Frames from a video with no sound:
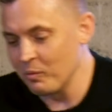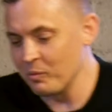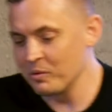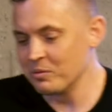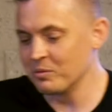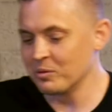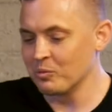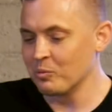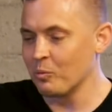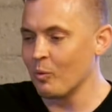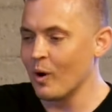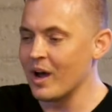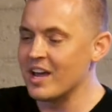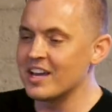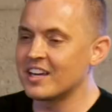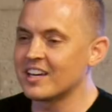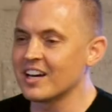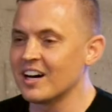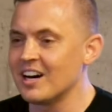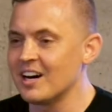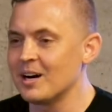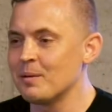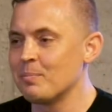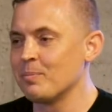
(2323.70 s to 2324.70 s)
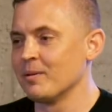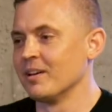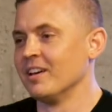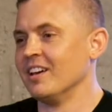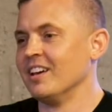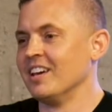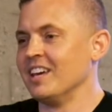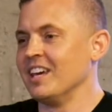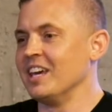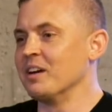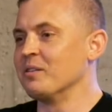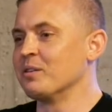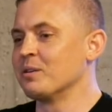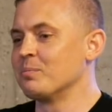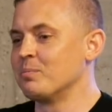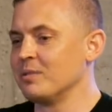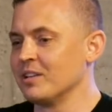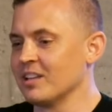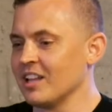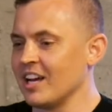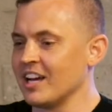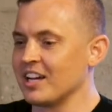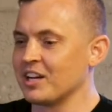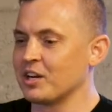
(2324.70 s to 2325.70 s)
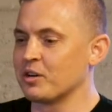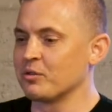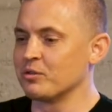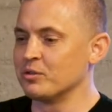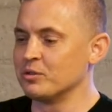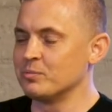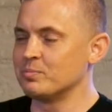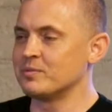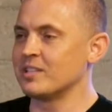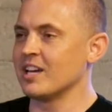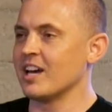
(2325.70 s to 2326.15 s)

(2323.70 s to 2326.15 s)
We would wake up, it would be like group